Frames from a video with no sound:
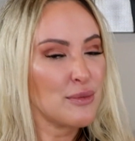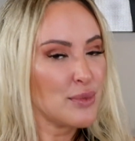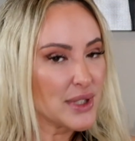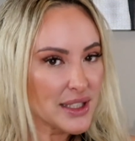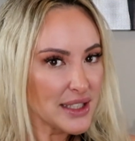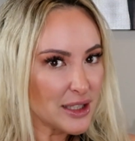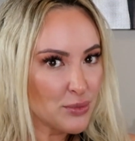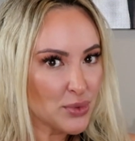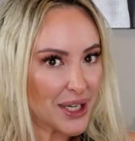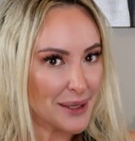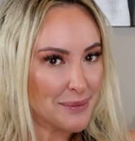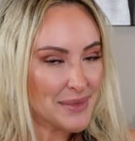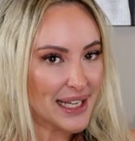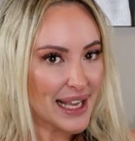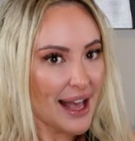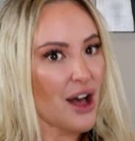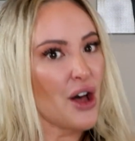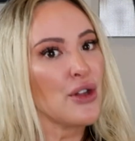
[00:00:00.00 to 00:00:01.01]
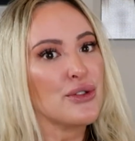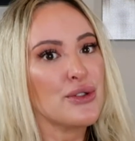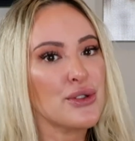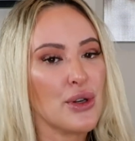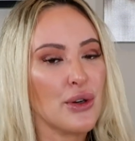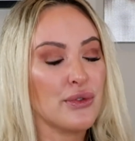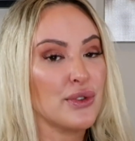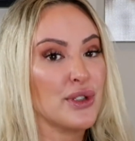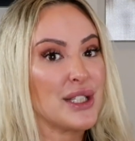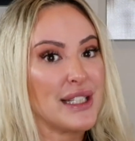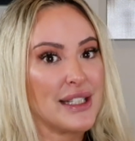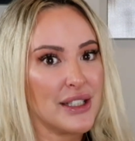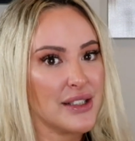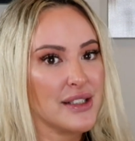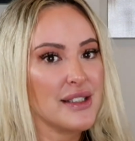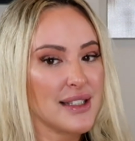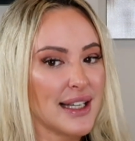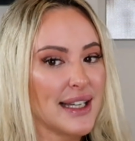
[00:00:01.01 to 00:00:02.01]
typically break me out. So for
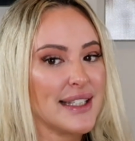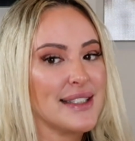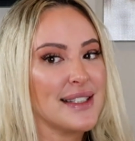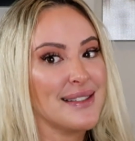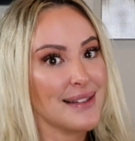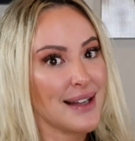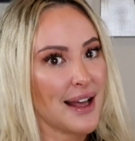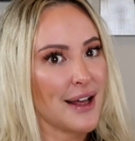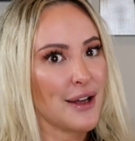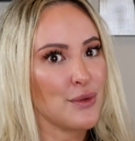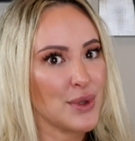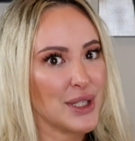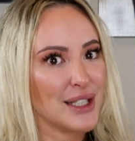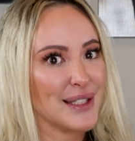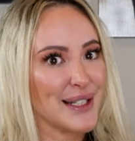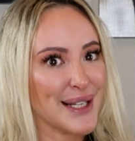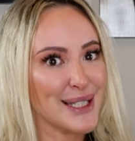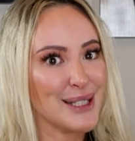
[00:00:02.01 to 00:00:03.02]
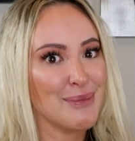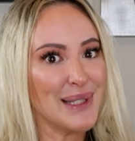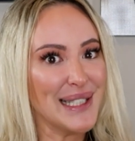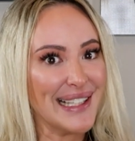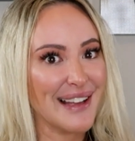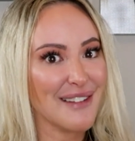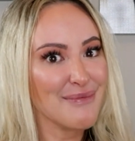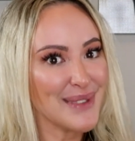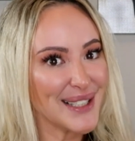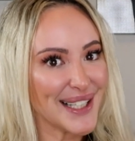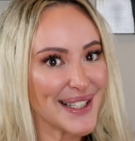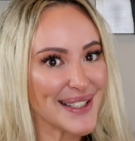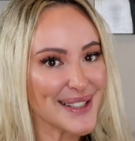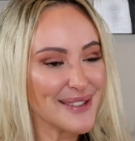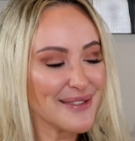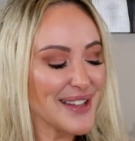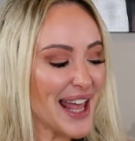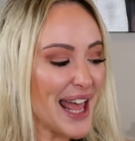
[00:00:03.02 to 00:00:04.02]
years, I did not wear an SPF
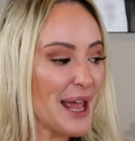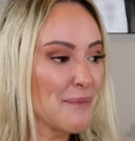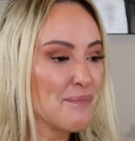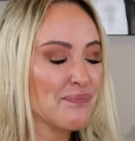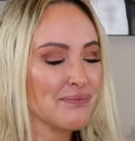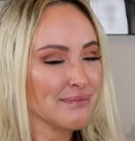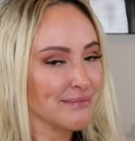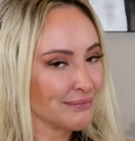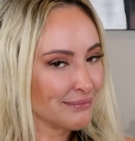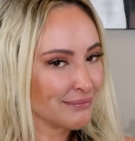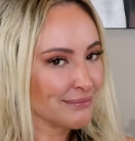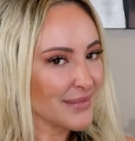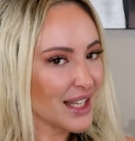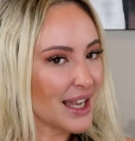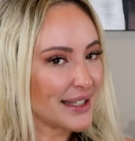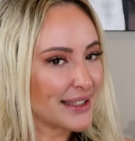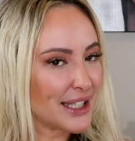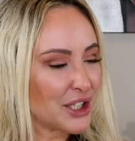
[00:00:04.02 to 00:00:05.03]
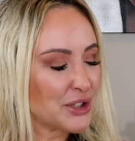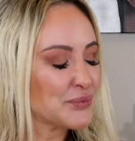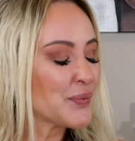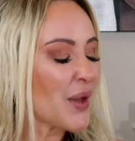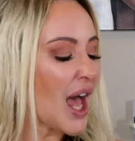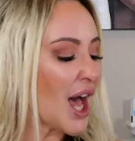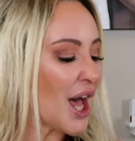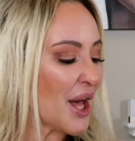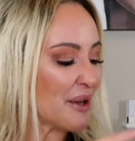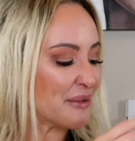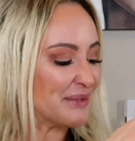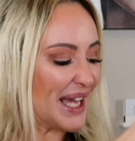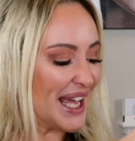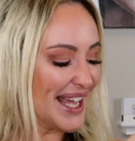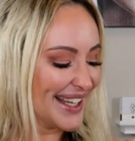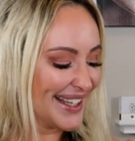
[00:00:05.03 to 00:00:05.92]
because of that. I know. Um,